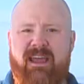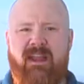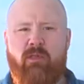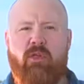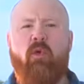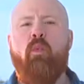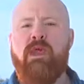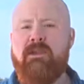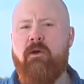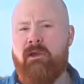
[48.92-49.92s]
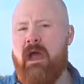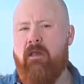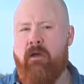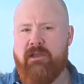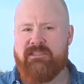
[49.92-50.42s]
got a little window on how
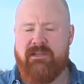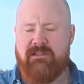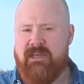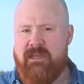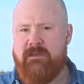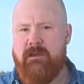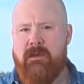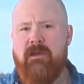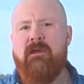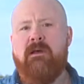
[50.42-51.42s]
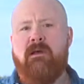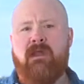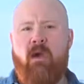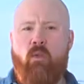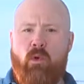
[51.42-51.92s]
long it's going to take.
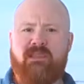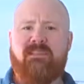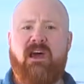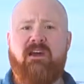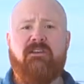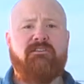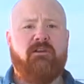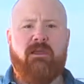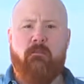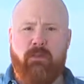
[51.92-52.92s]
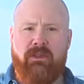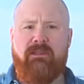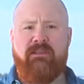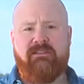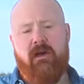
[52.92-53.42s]
Now, once the onions are
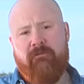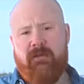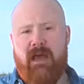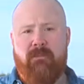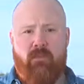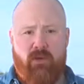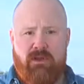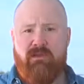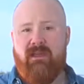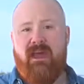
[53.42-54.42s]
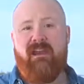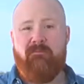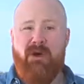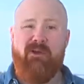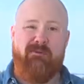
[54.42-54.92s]
completely soft, and I mean where you can kind of
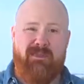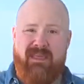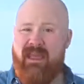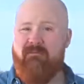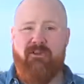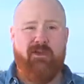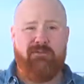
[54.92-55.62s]
poke them and they have no